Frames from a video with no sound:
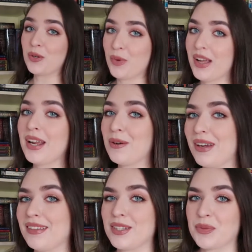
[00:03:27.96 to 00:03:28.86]
on when I
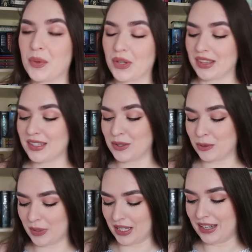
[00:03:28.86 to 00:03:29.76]
read this book, this will
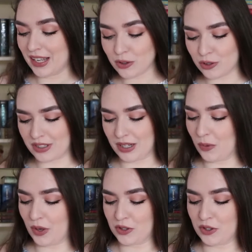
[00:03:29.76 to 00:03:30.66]
be an interesting
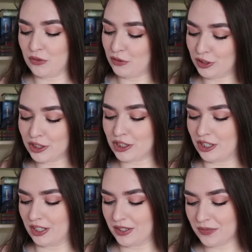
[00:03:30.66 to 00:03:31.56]
question for
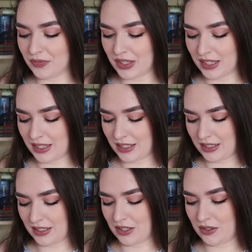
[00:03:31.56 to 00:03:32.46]
sure.
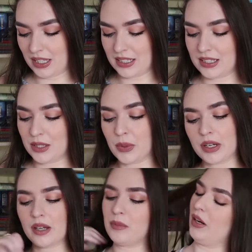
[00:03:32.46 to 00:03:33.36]
So let's see what
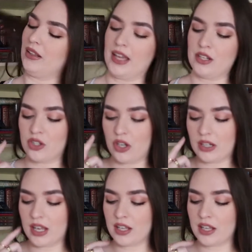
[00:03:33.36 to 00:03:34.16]
number I land on.